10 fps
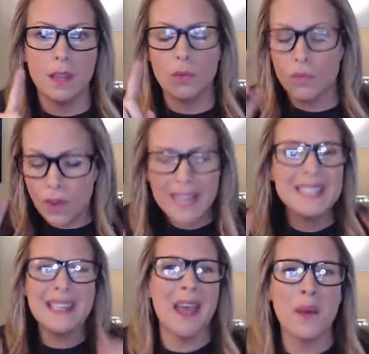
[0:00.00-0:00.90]

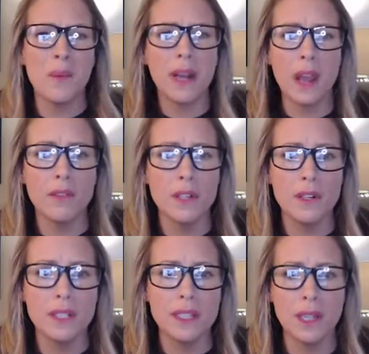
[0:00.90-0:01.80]
Write down whatever
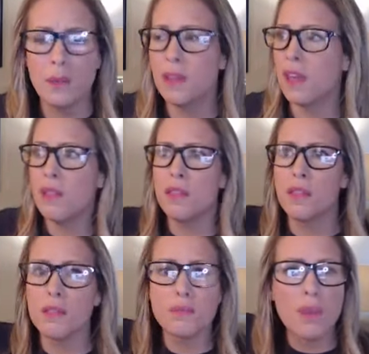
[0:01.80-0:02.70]
you're dealing with and
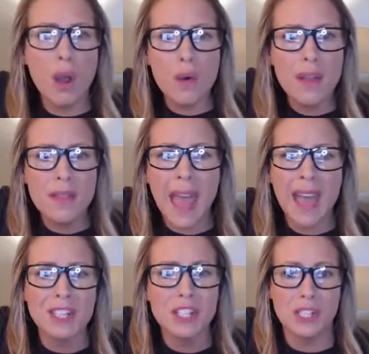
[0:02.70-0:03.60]
throw it
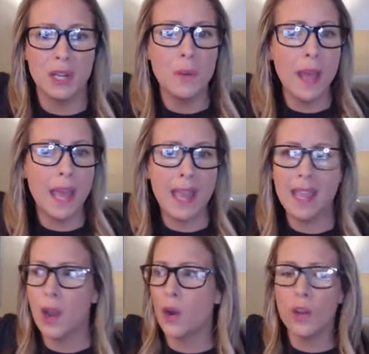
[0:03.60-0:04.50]
that shit
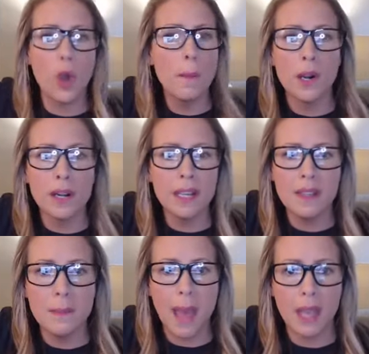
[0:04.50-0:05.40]
away or go burn it
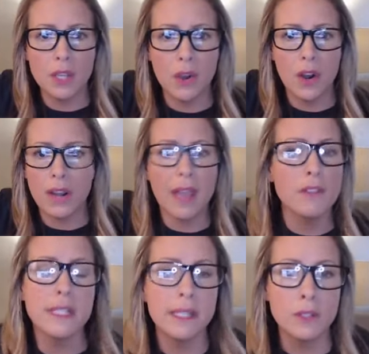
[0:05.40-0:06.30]
in the backyard
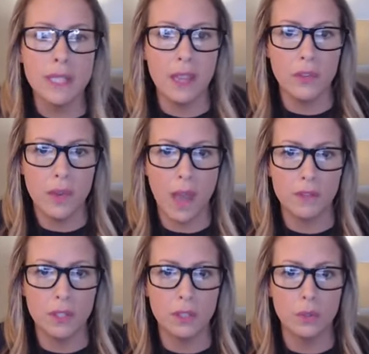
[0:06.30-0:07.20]
every single day if you
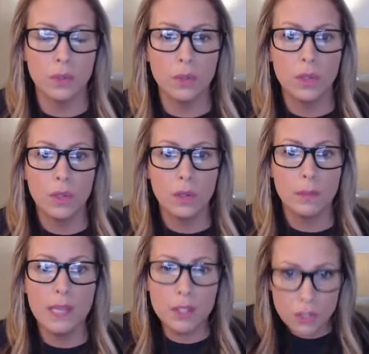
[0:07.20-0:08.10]
have to,
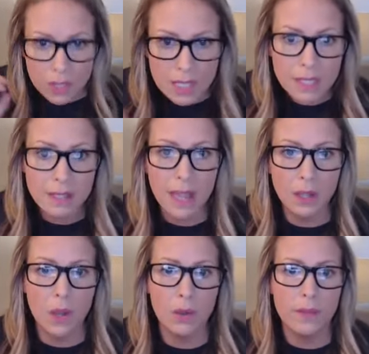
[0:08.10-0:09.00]
because you need to let
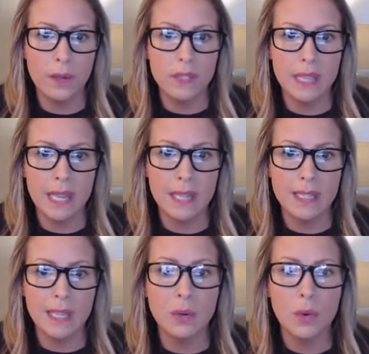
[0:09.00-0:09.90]
go of those
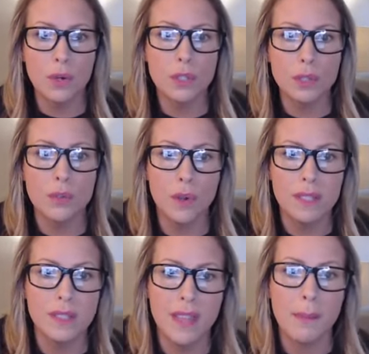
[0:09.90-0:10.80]
things in order to grow
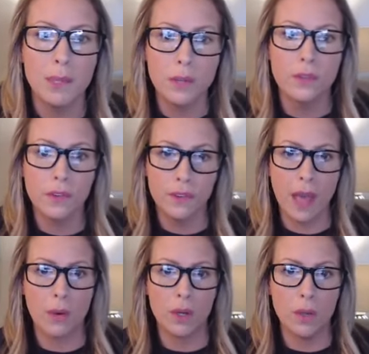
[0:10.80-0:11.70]
into that beautiful
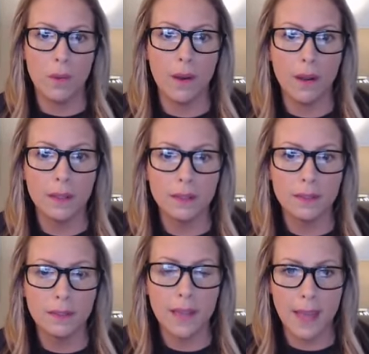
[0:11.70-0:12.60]
flower you are.
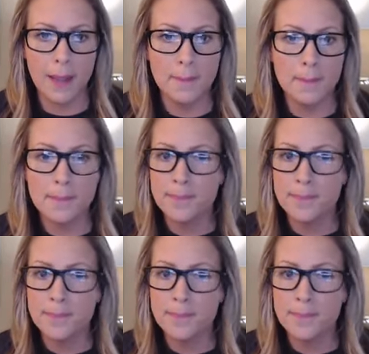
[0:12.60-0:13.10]
Okay?